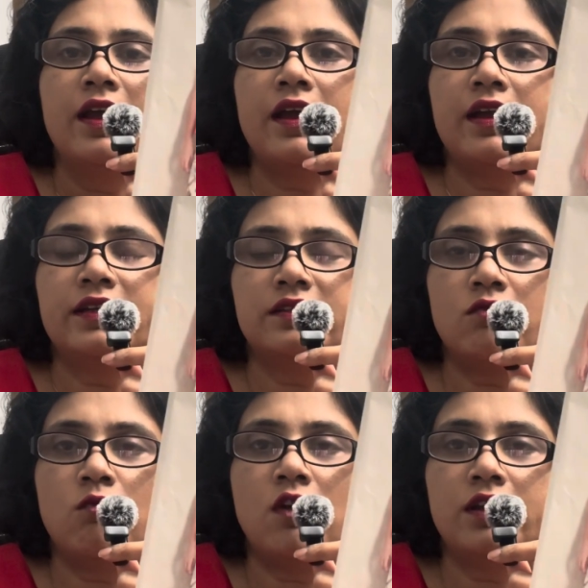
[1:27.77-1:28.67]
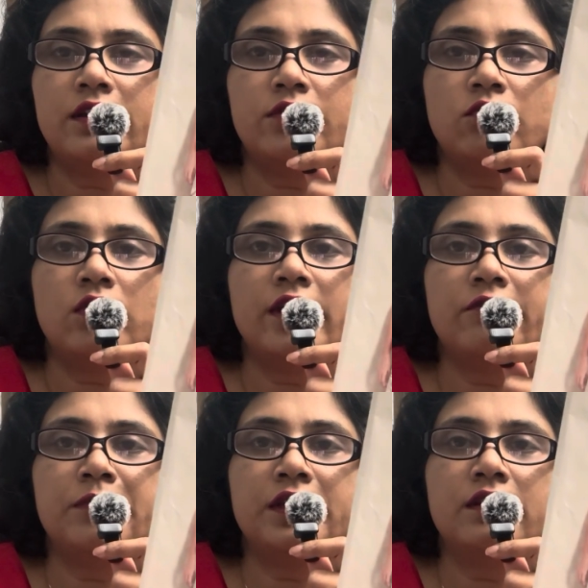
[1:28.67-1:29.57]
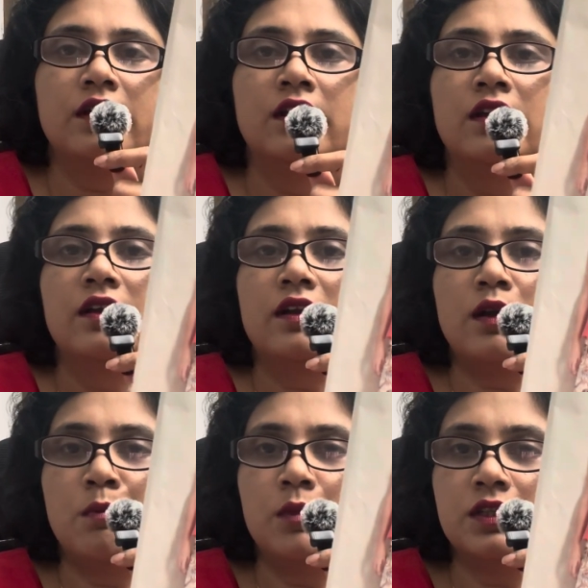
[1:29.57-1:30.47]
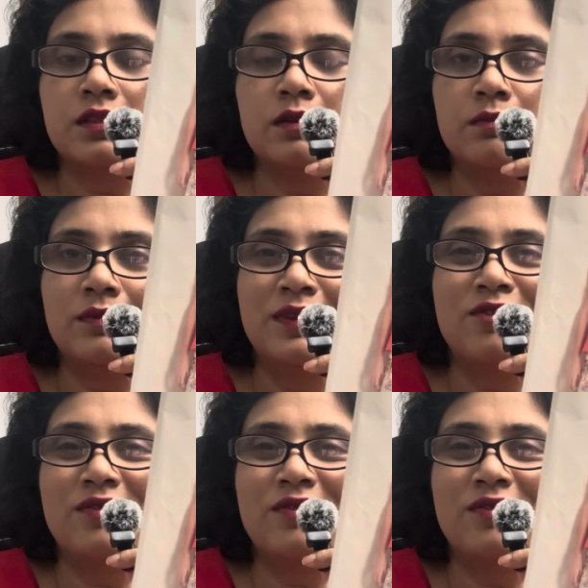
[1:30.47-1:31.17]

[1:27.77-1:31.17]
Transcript: and one, it would have been cumbersome